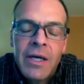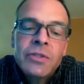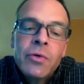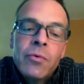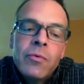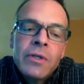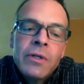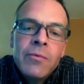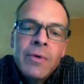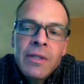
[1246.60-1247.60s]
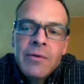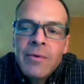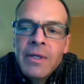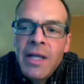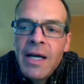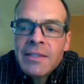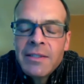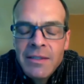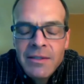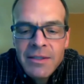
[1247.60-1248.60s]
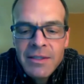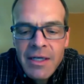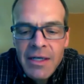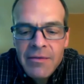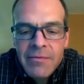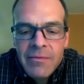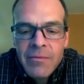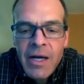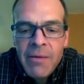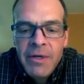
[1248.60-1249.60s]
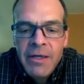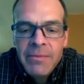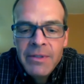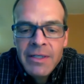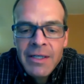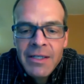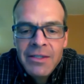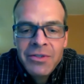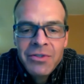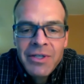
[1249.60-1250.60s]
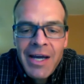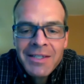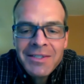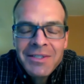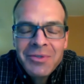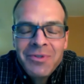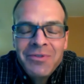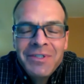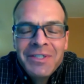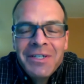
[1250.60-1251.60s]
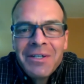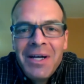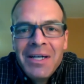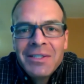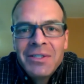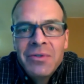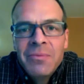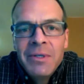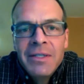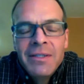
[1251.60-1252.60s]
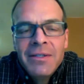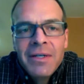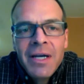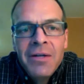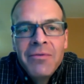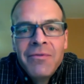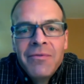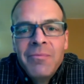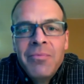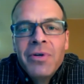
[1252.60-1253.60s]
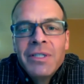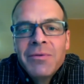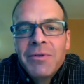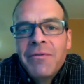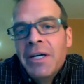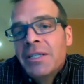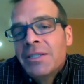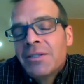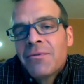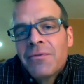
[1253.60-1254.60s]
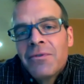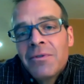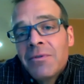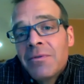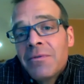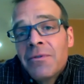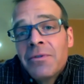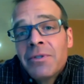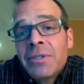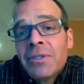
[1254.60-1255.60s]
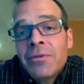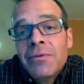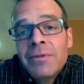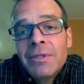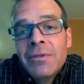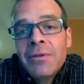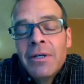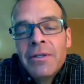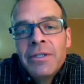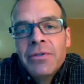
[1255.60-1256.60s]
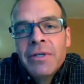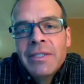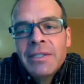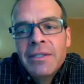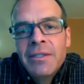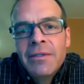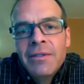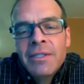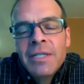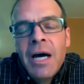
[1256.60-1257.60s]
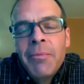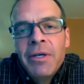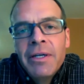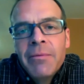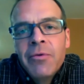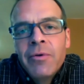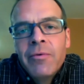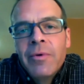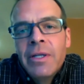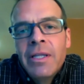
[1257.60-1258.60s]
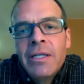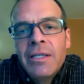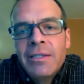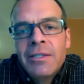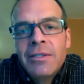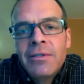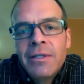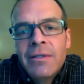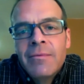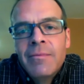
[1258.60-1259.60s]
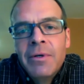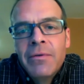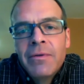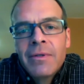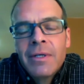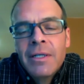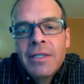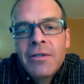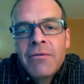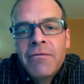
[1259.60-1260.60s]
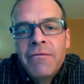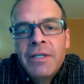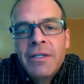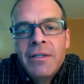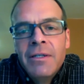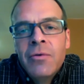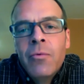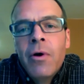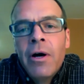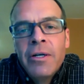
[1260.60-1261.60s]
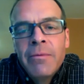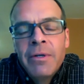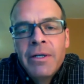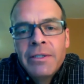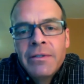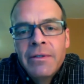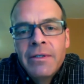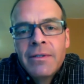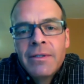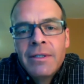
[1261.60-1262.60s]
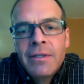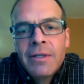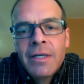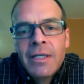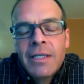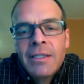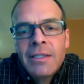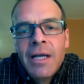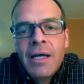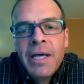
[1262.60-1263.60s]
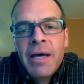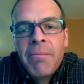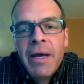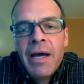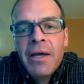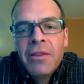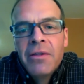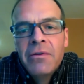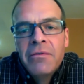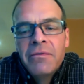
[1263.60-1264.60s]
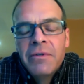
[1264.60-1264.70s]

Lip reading: And so, one last thing just to kind of wrap up, and I usually ask this when you visit our class too, but kind of points of advice for students who are interested in the topic. I mean, what do they need to do to both kind of get their feet in the water, but also to kind of get on that path of